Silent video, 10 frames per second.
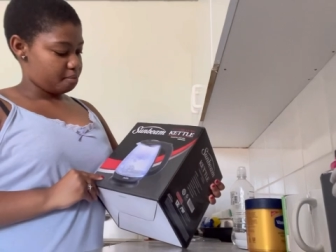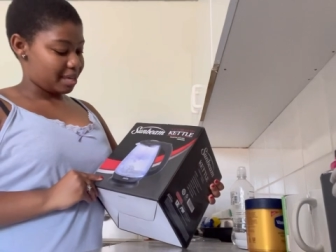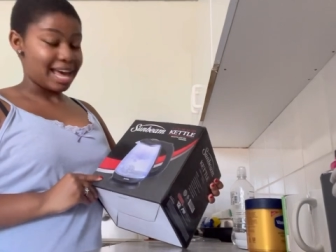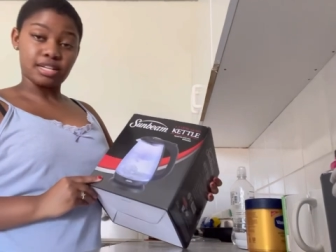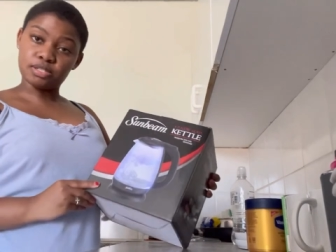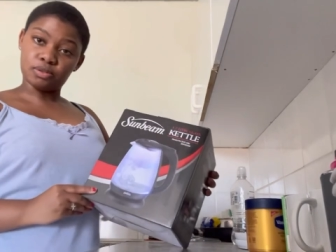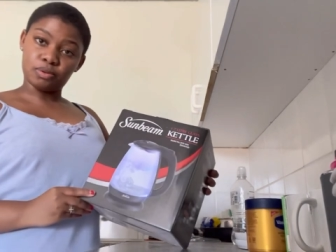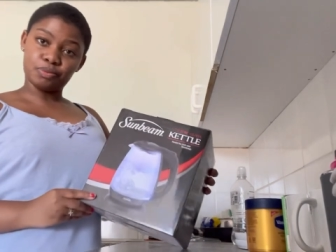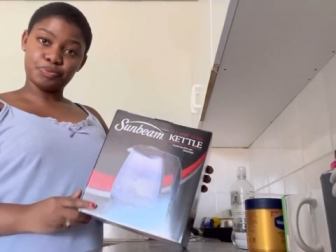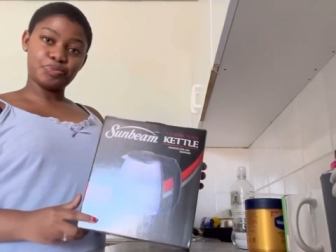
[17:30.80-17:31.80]

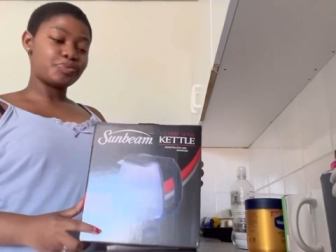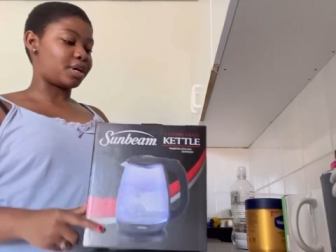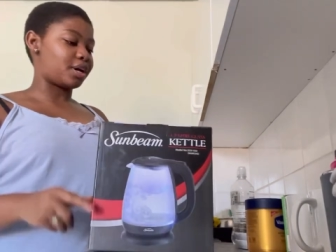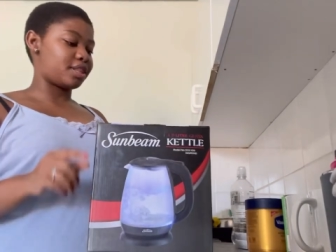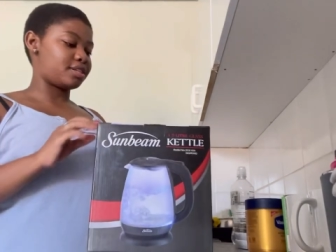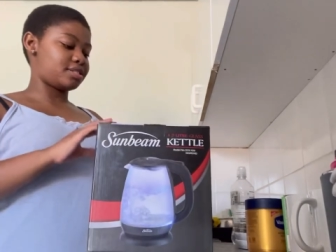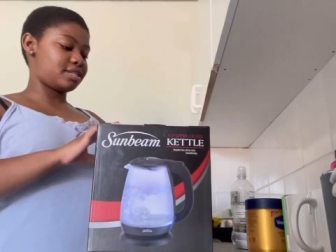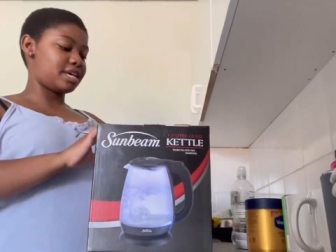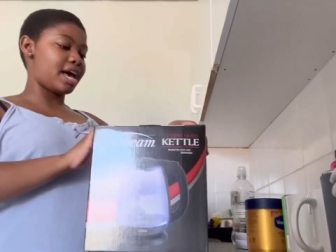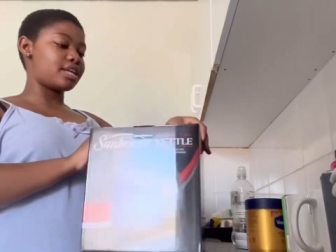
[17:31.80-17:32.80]
kettle I got this
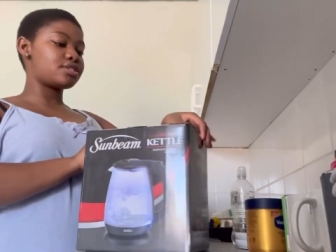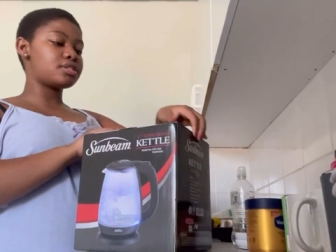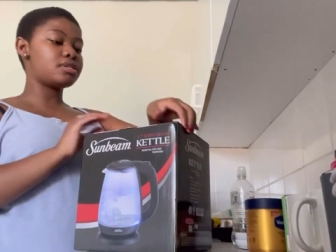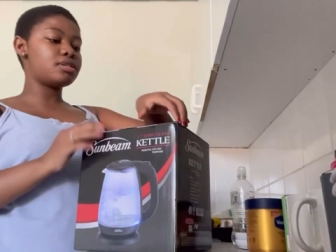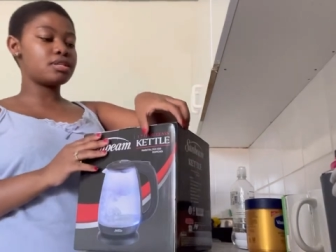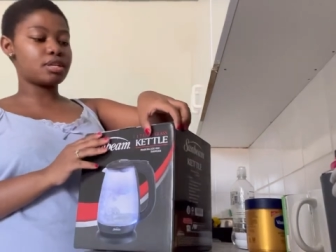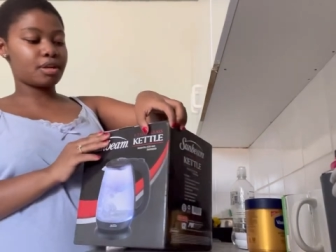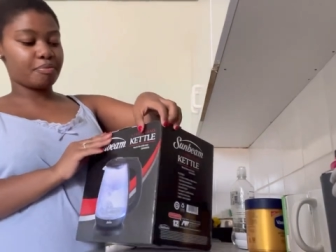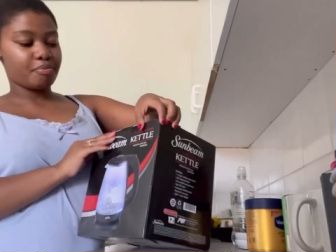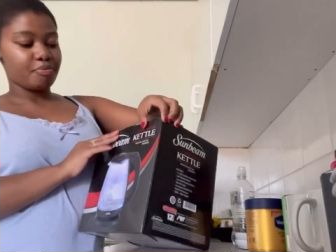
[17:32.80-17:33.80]
kettle
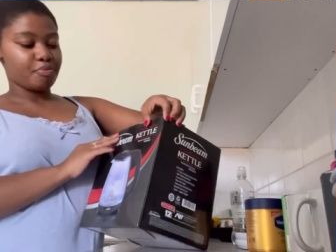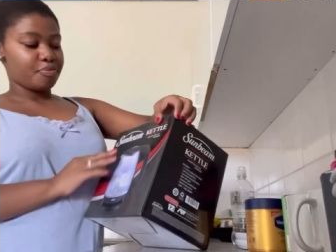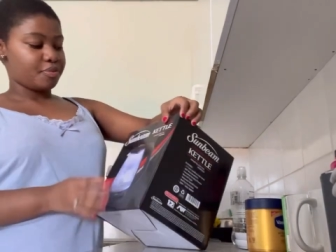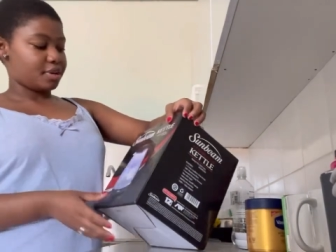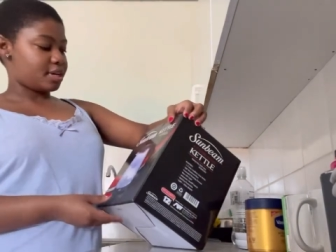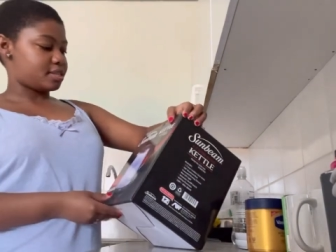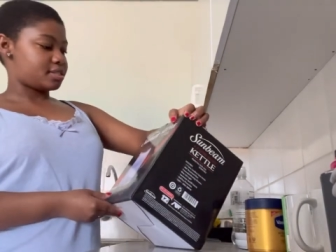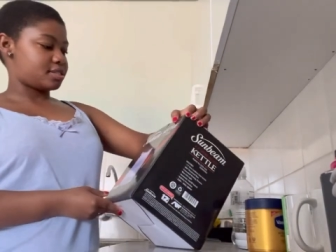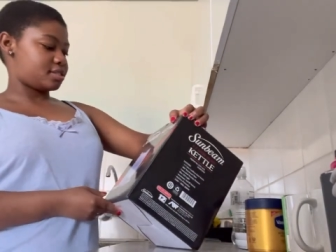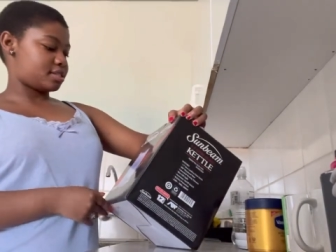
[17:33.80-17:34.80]
it's
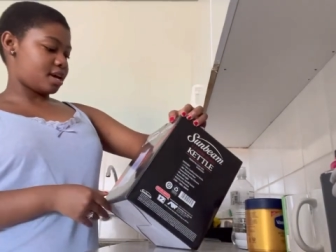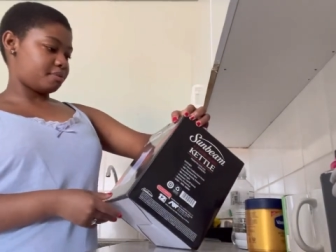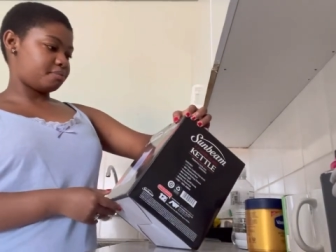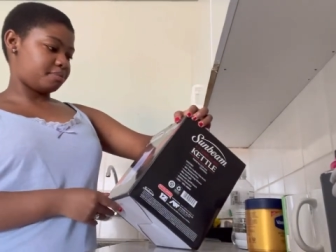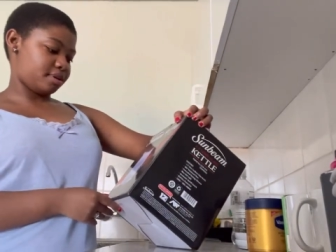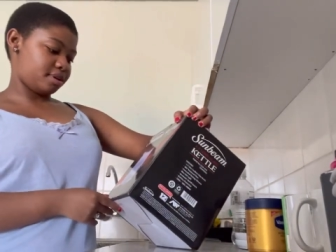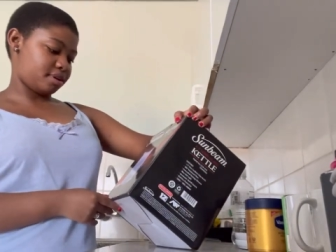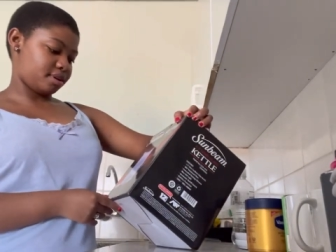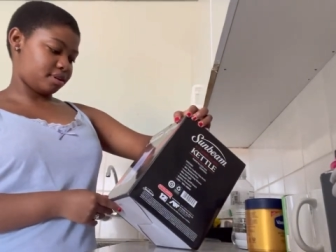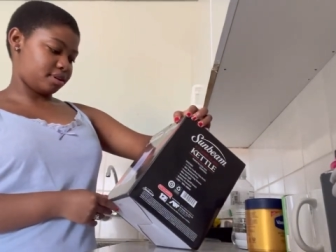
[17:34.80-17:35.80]
a
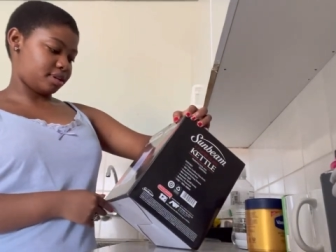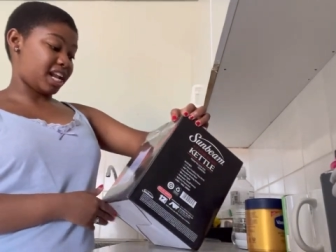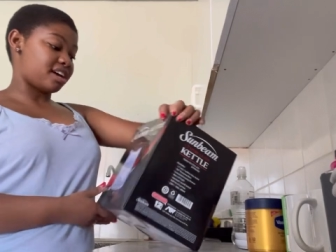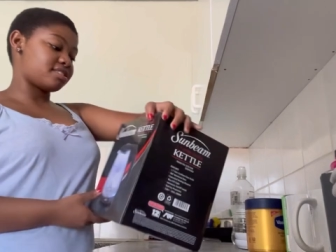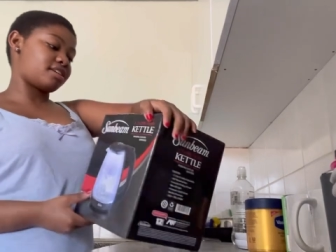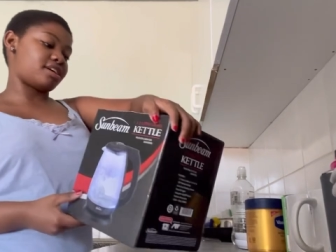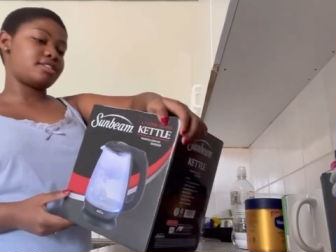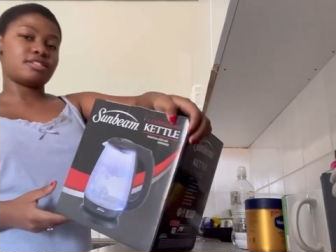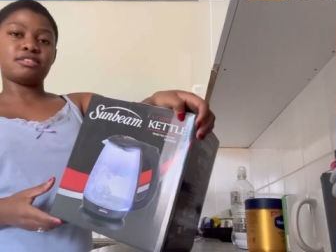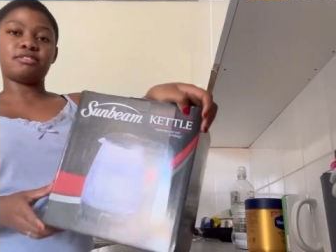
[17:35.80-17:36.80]
sunbeam glass
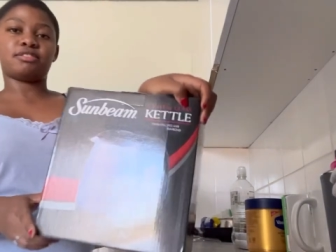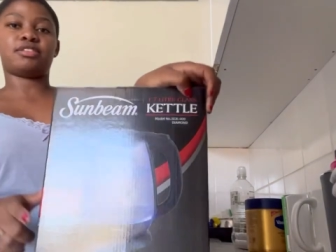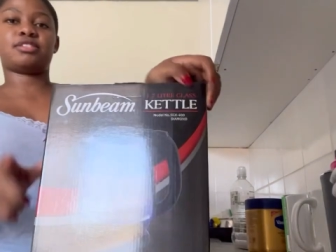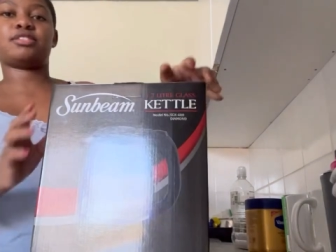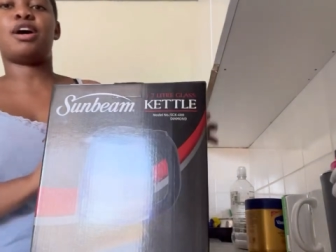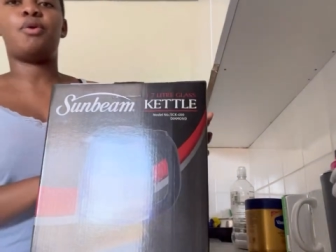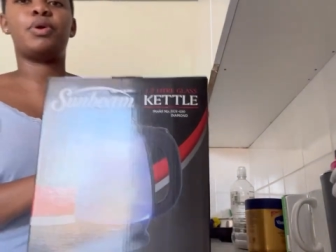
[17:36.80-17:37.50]
kettle. This is how